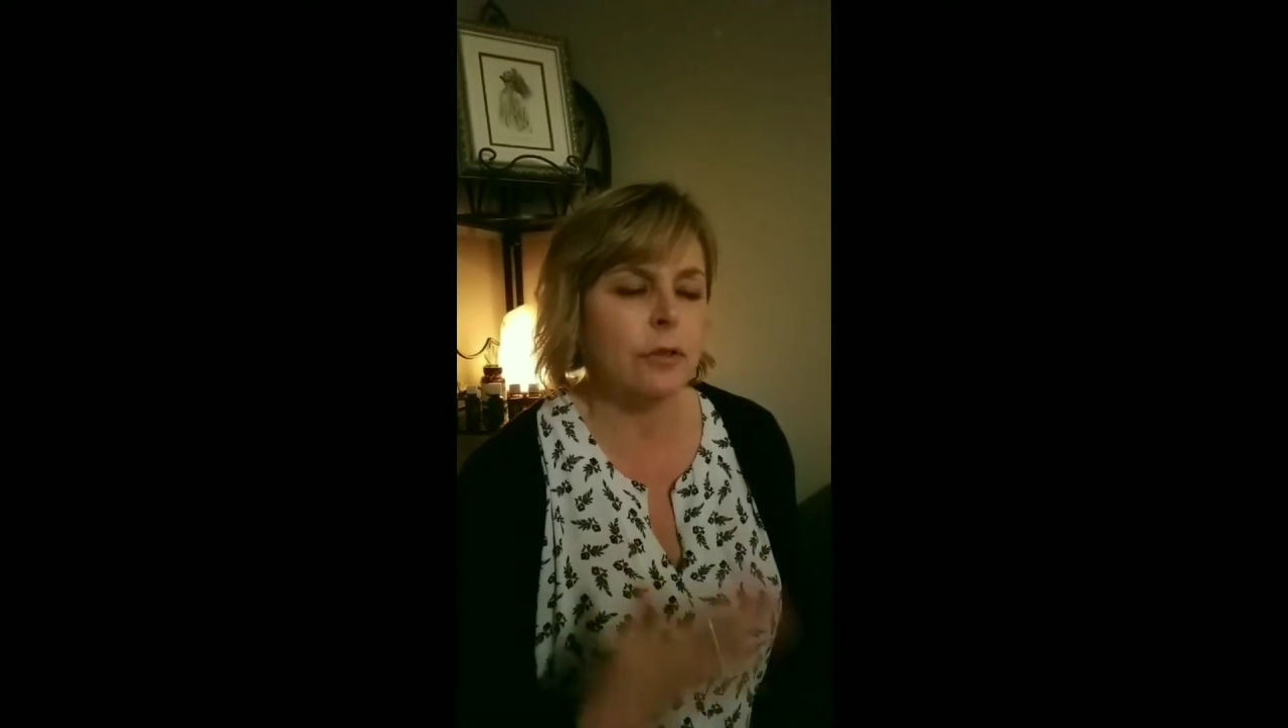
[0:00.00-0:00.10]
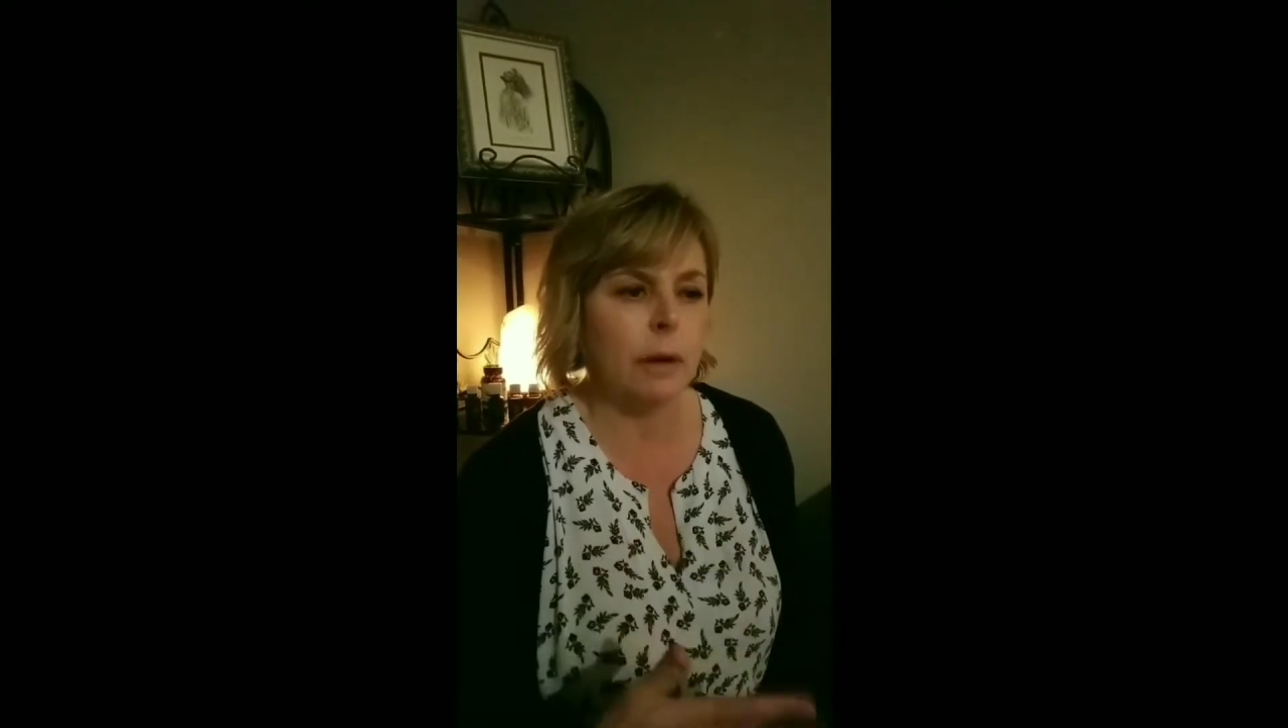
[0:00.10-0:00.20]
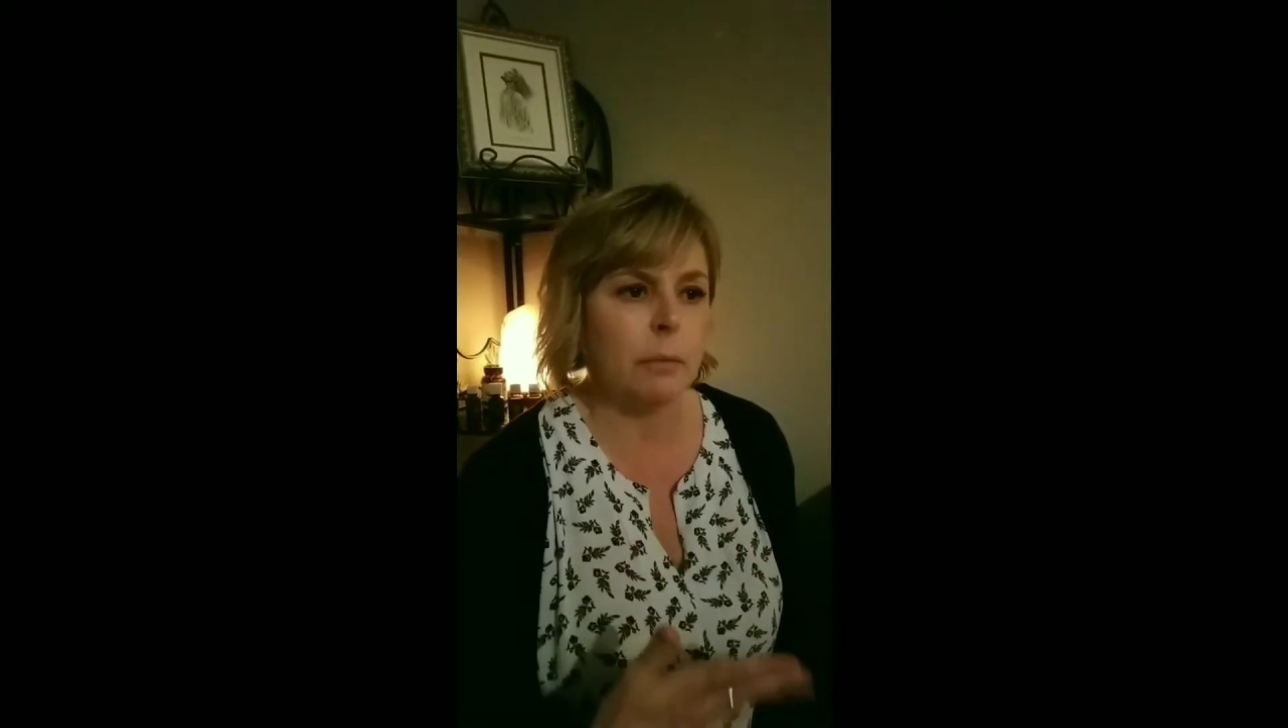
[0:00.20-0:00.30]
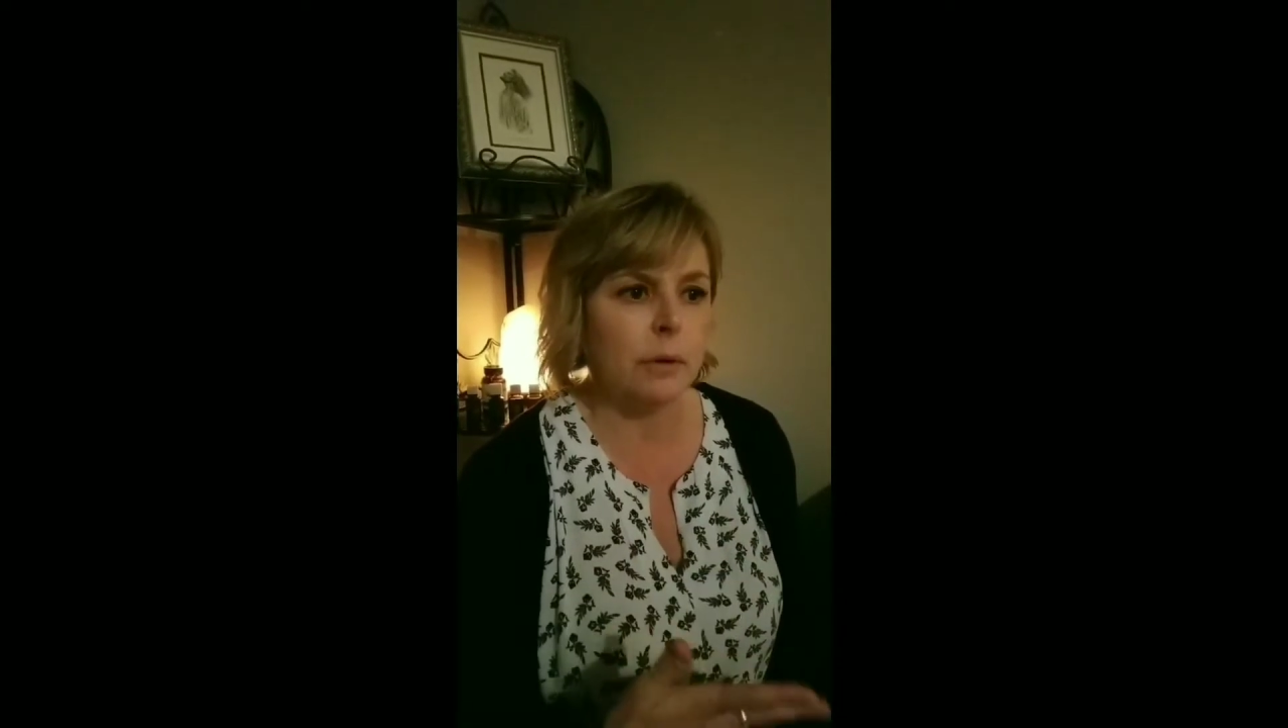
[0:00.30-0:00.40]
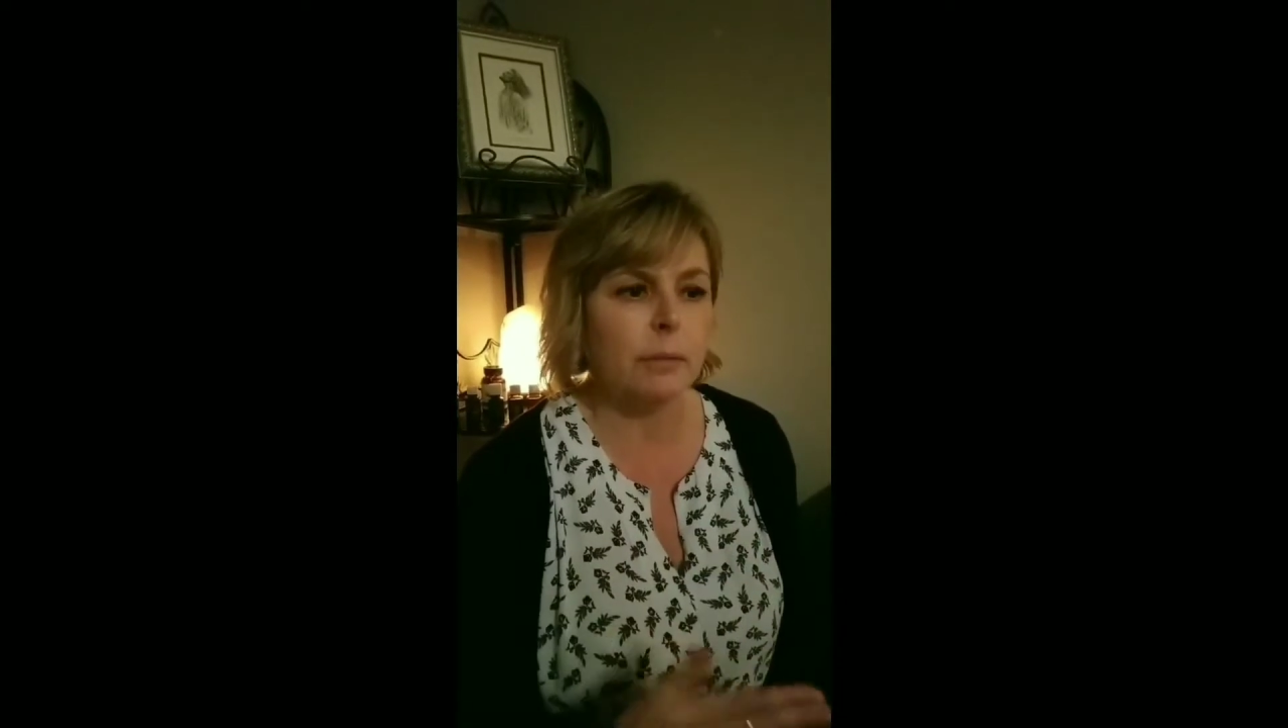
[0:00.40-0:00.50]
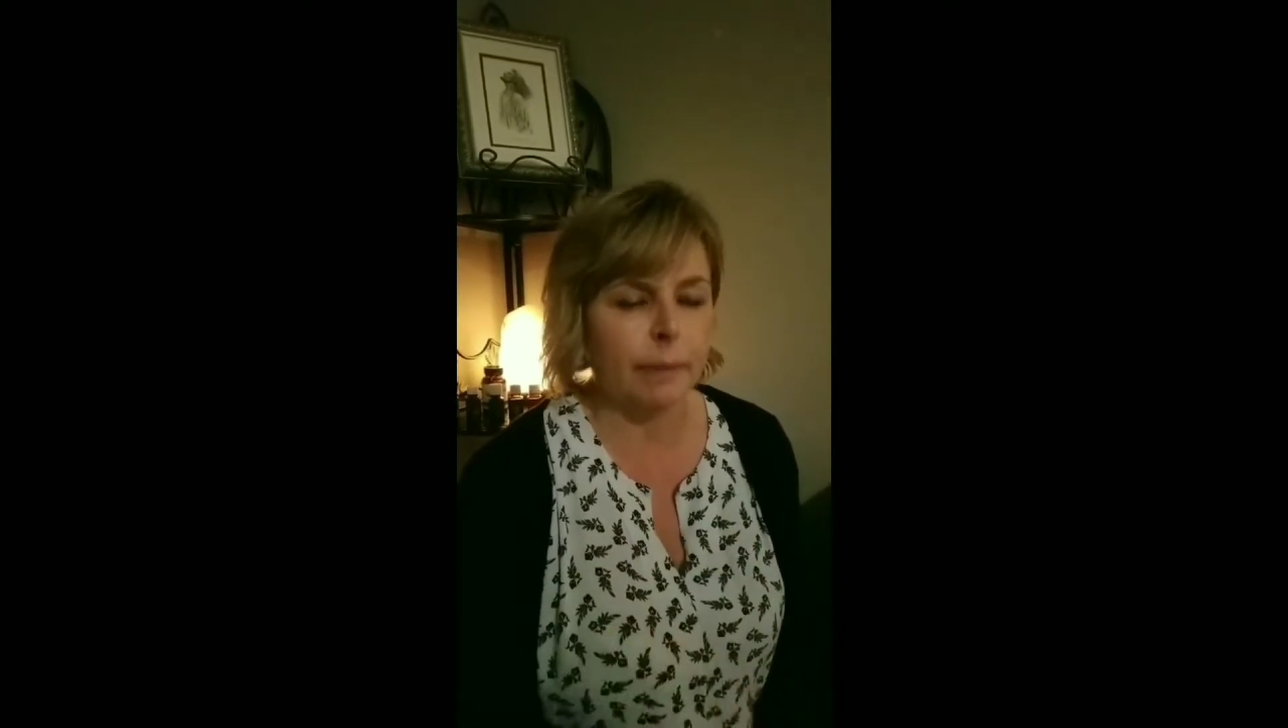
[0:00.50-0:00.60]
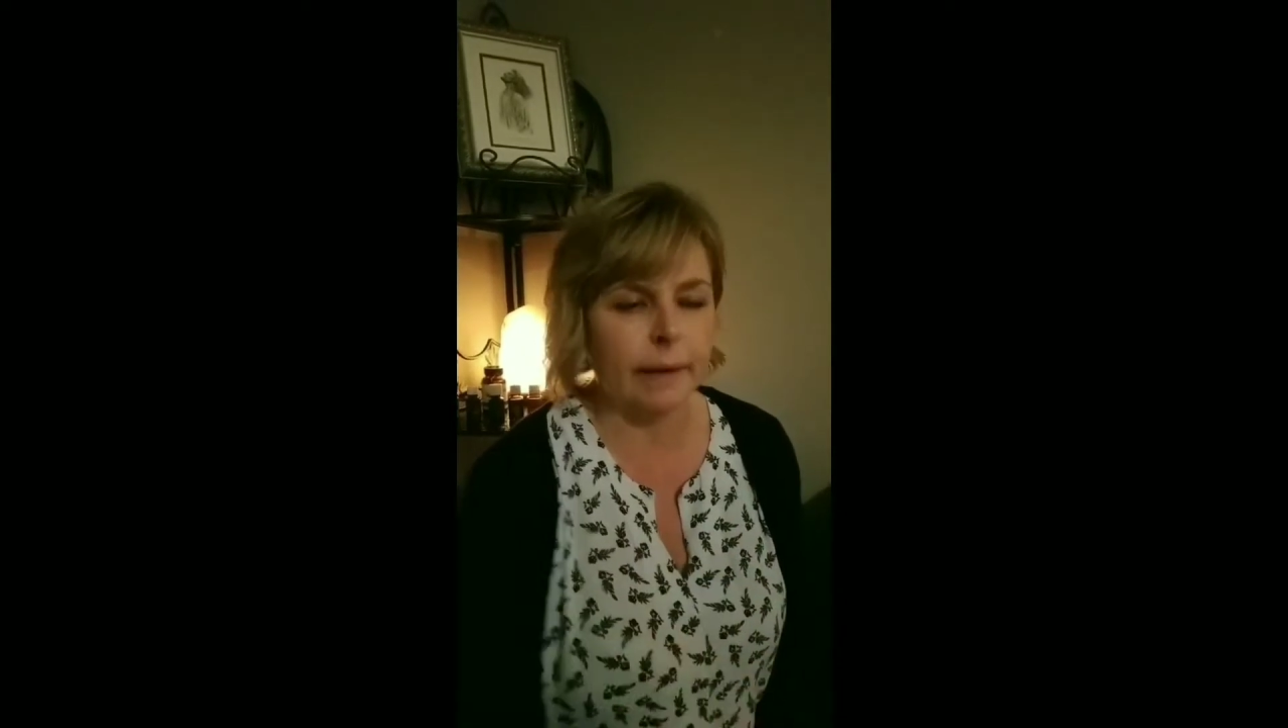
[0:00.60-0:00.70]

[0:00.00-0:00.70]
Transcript: trouble,